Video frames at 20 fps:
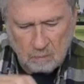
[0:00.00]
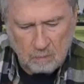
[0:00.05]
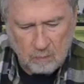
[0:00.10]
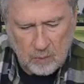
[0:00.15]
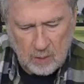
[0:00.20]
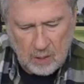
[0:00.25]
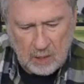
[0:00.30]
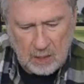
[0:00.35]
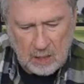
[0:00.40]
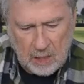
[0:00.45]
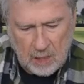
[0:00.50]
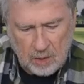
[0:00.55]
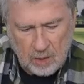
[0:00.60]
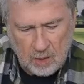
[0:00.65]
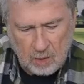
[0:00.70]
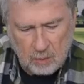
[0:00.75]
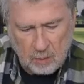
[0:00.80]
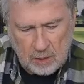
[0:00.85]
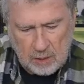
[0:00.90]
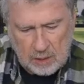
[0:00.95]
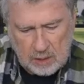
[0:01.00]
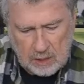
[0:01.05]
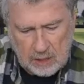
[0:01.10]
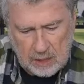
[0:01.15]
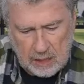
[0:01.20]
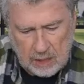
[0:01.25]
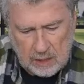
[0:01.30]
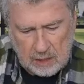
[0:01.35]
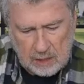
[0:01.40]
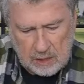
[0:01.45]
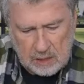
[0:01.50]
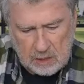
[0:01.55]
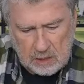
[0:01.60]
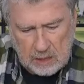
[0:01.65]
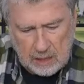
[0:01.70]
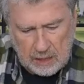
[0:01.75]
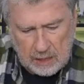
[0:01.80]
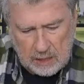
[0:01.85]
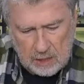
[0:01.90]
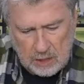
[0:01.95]
And now you can really see how this is
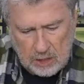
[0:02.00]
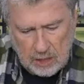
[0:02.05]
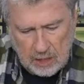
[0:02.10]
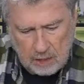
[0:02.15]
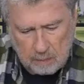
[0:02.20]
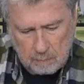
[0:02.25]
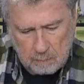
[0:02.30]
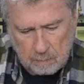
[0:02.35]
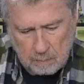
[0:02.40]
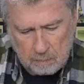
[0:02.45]
taking shape.